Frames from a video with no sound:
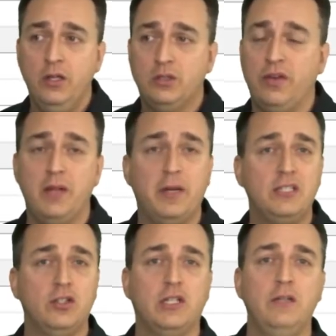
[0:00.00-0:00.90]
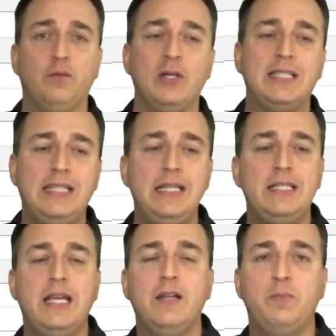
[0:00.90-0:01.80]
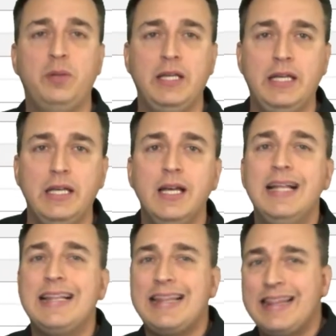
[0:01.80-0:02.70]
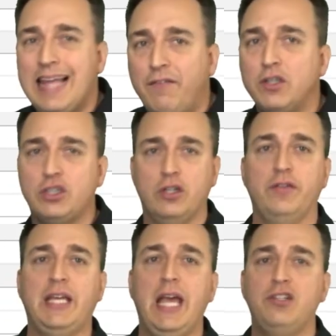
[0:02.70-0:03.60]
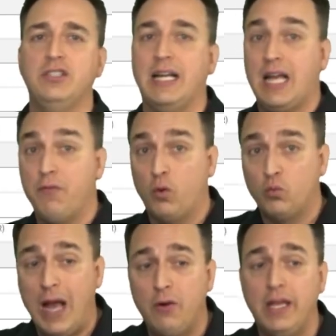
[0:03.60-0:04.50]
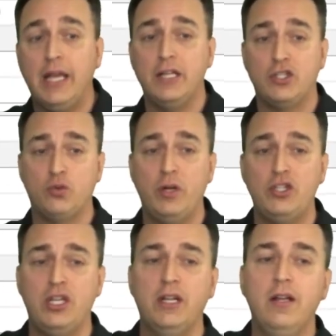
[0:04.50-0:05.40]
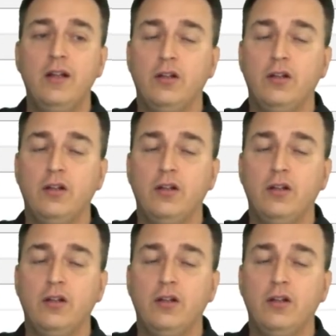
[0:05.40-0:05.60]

So if anybody's looking for CCNP level certifications that cover routing and switching,